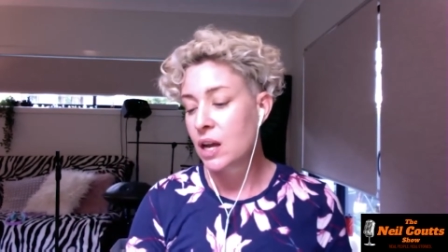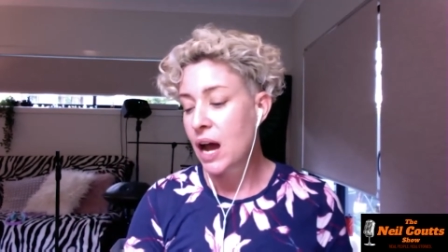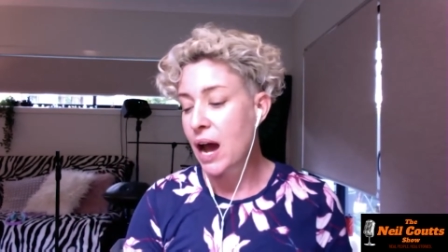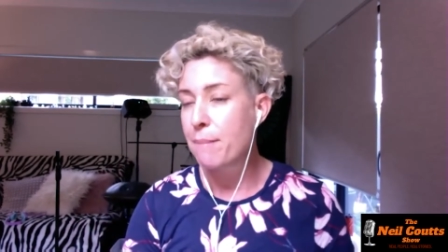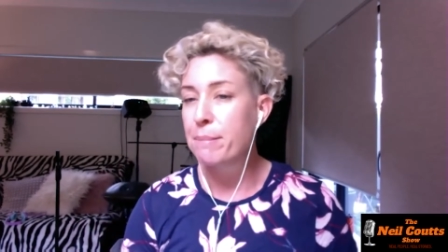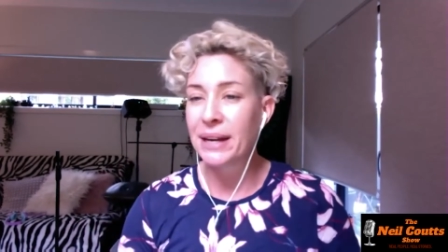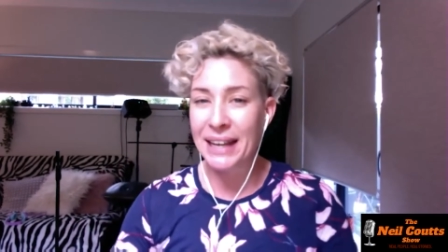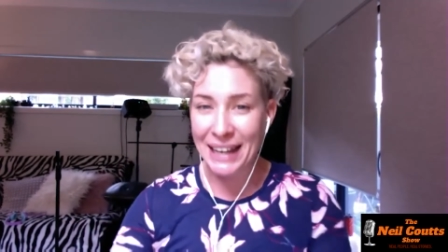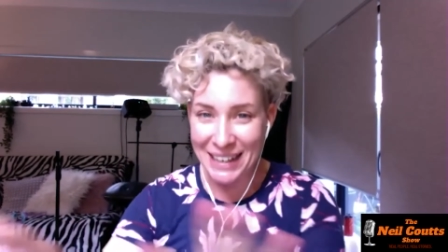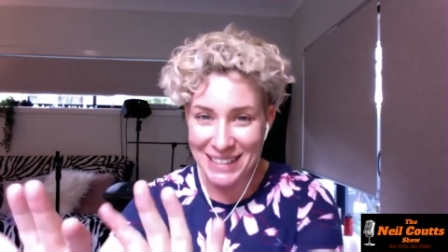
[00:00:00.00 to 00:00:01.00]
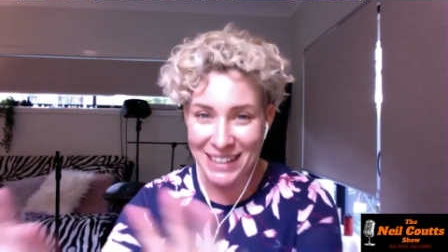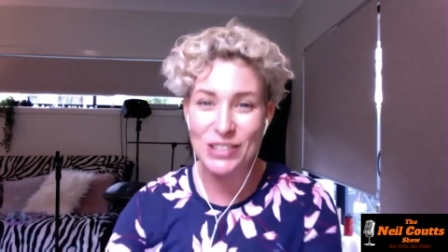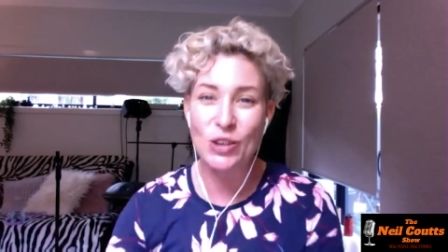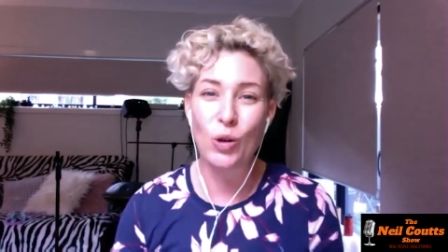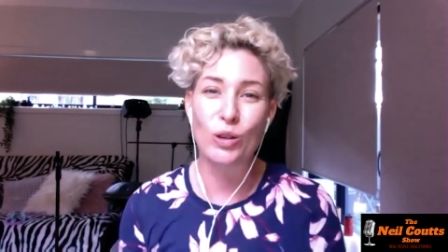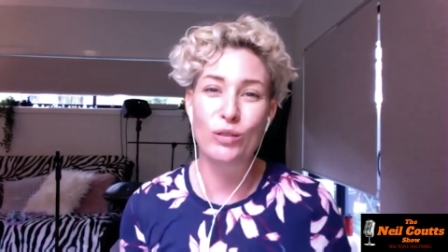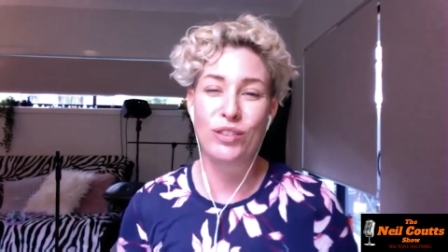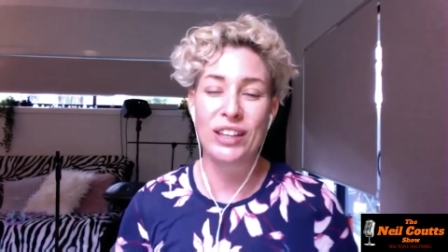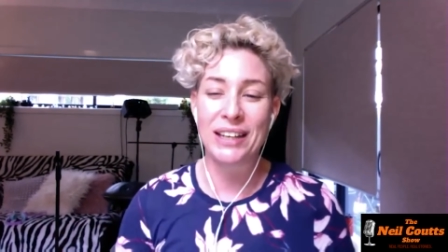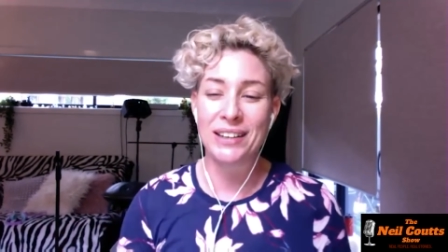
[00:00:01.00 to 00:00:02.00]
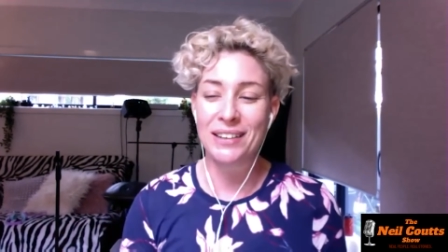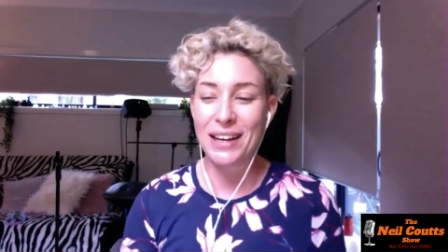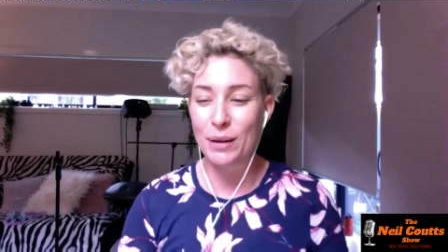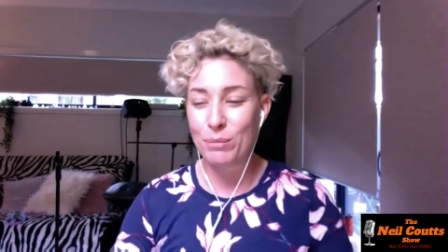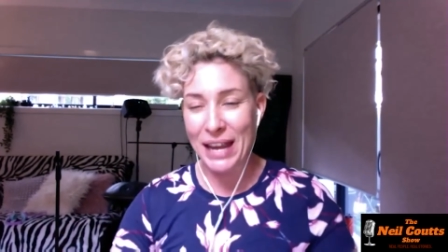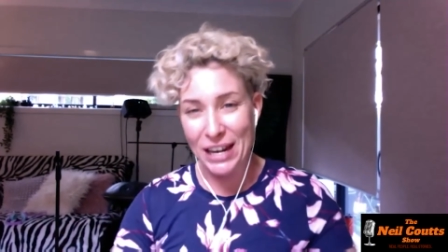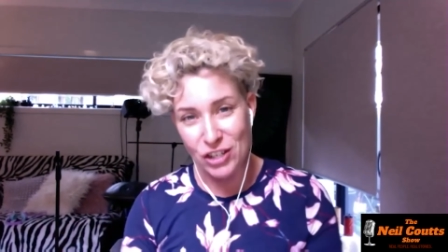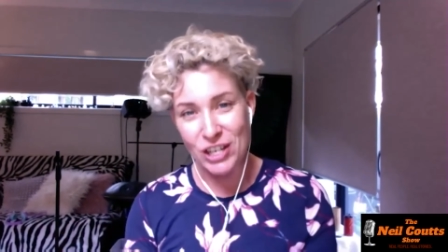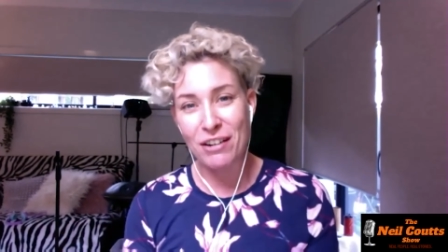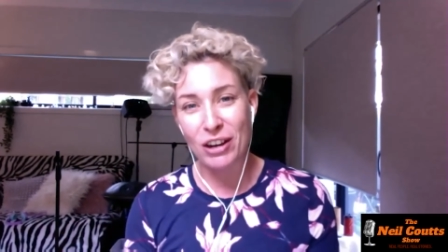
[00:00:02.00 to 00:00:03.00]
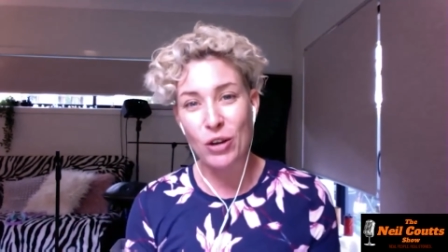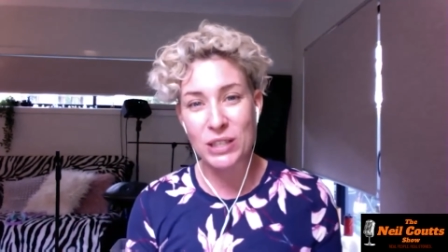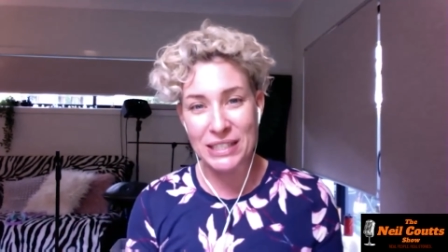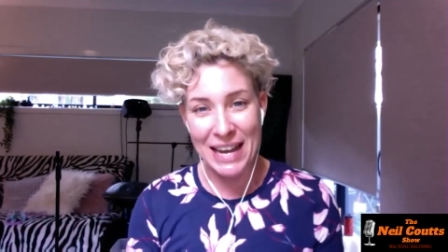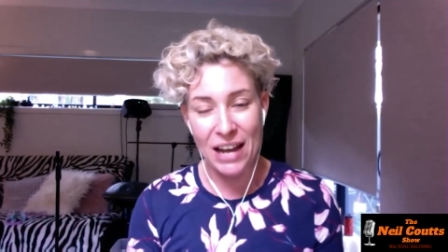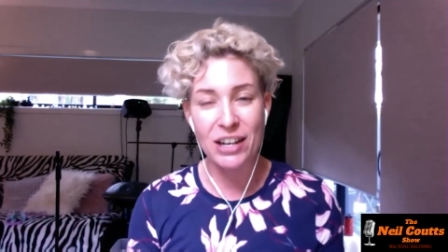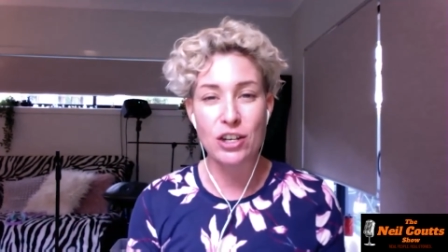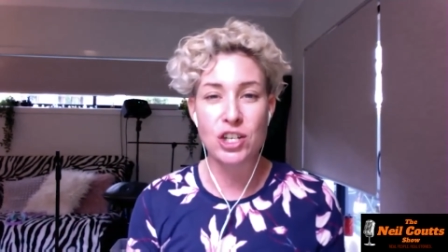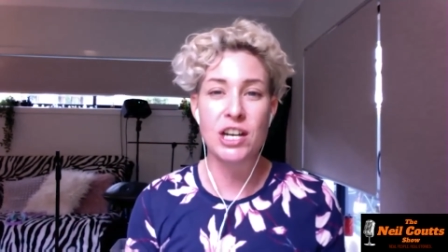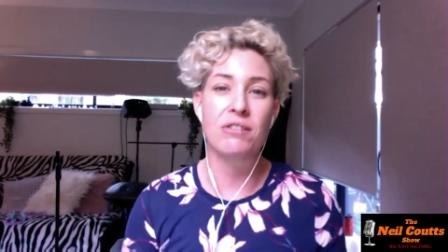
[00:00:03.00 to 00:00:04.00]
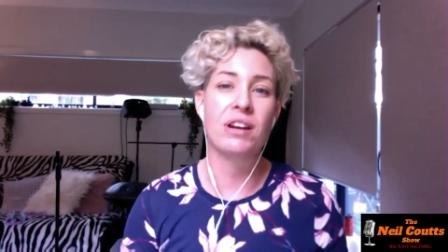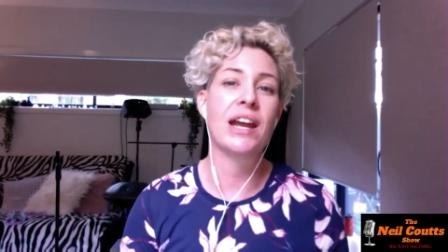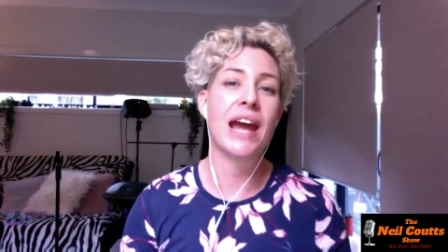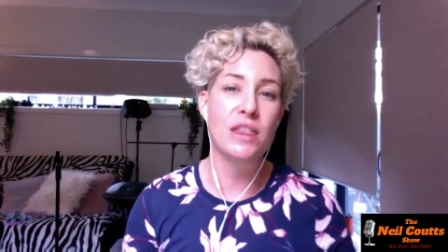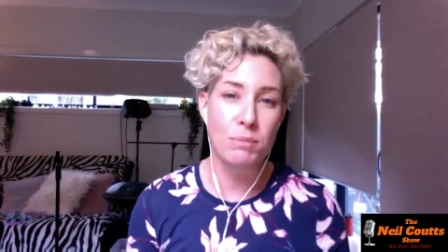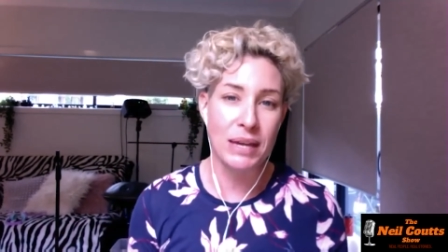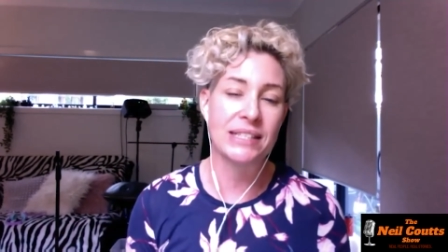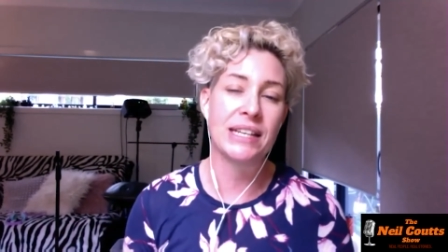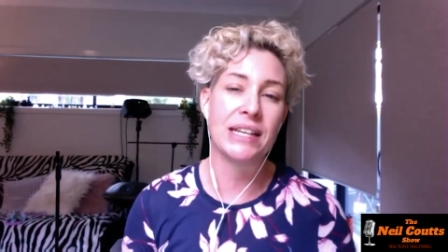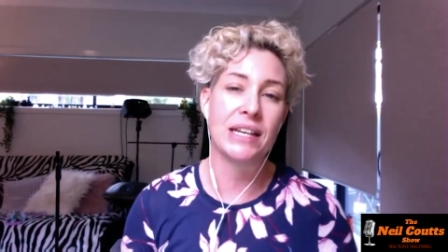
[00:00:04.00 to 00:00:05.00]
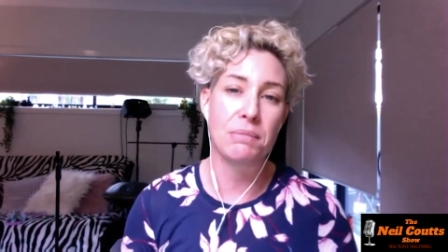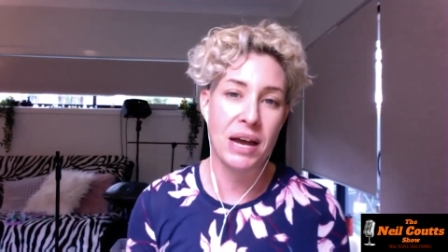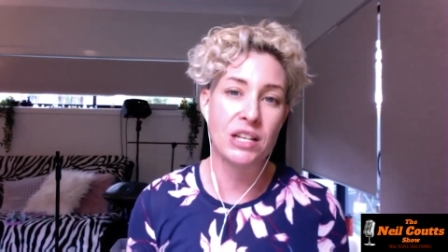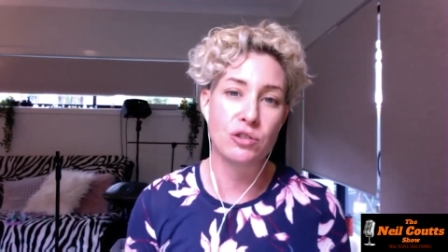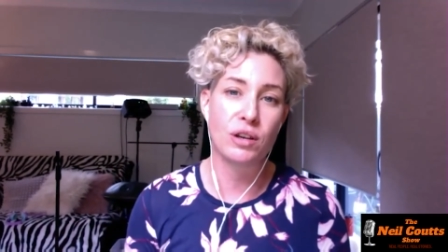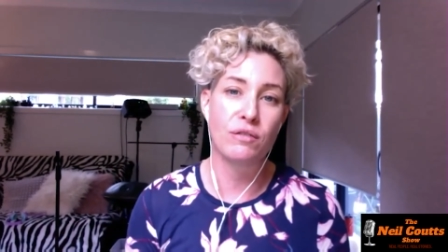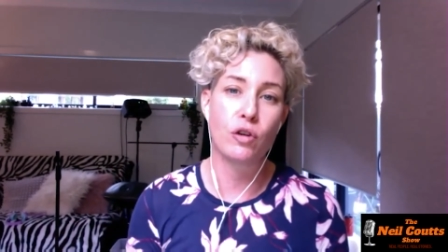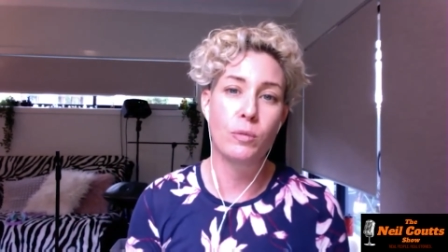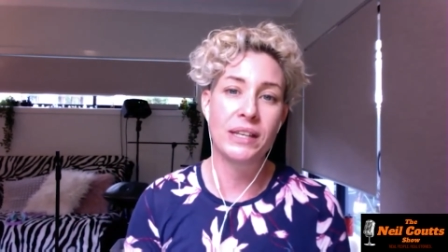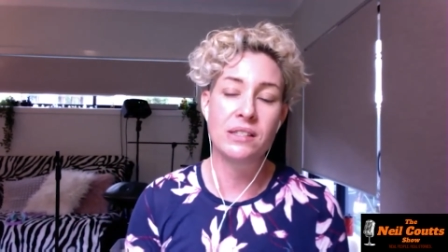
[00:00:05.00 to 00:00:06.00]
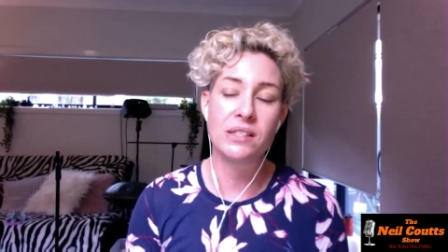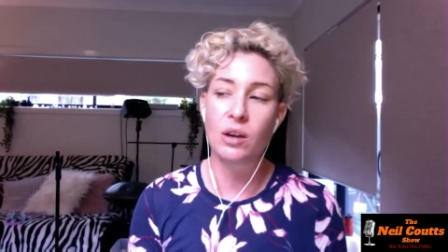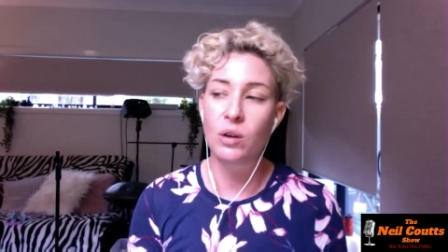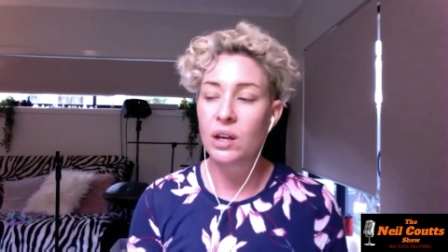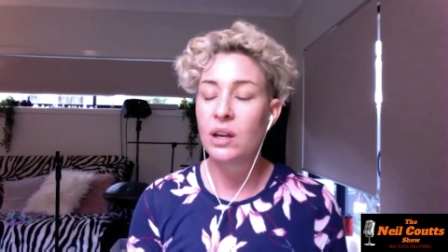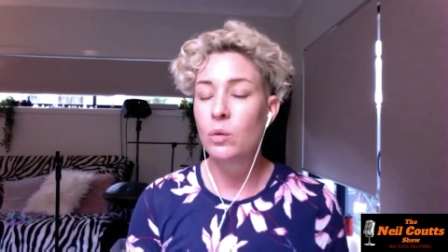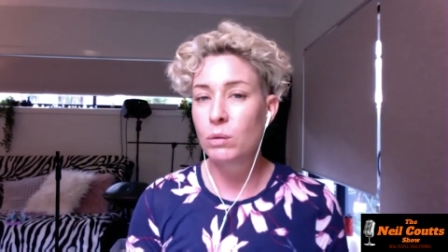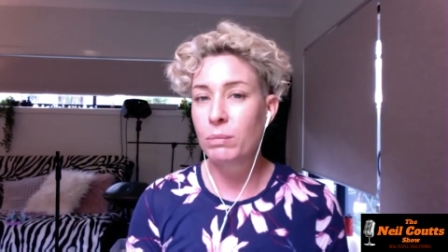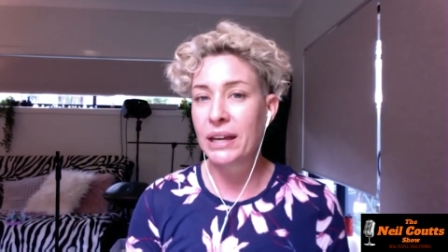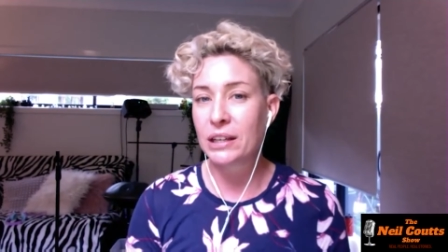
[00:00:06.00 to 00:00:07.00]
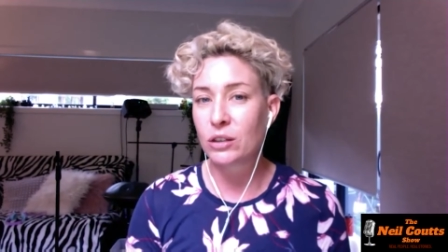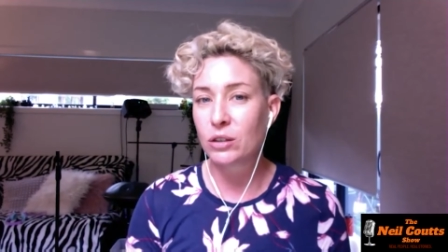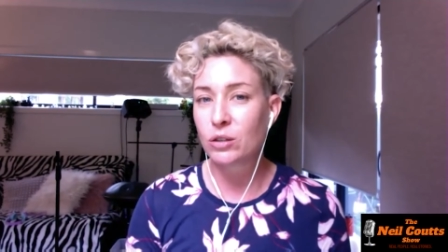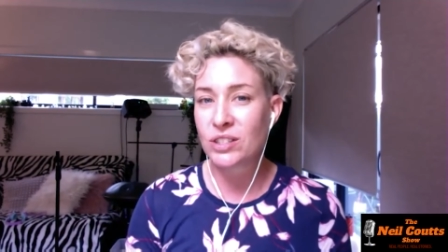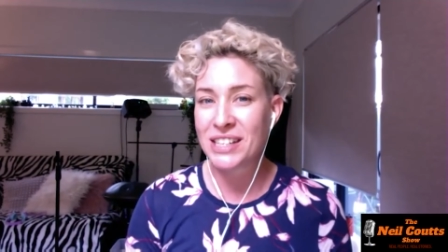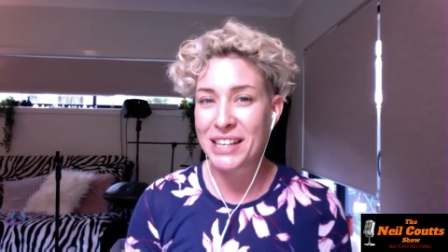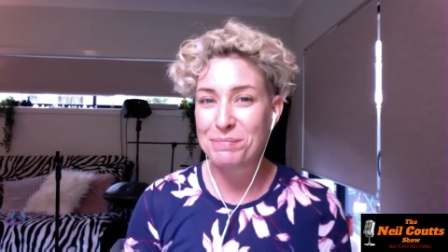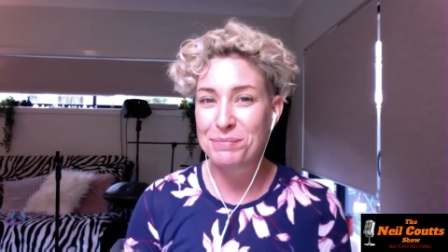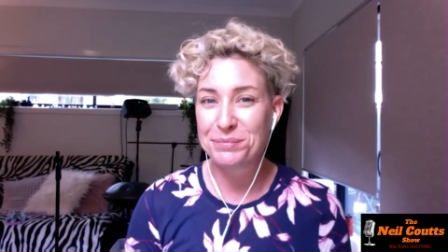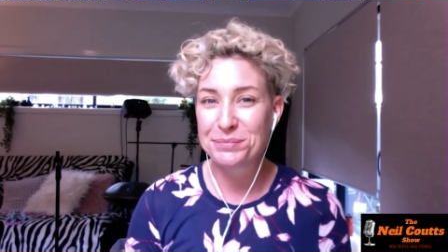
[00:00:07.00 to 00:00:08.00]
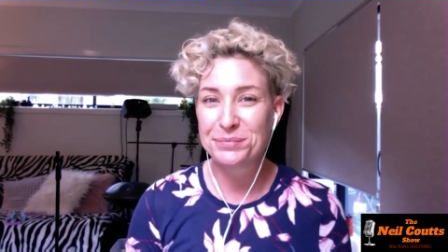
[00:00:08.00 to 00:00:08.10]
Mm. Um, but he does all of the um, engineering, all the sound engineering and the mixing and mastering for me. So we make a good team.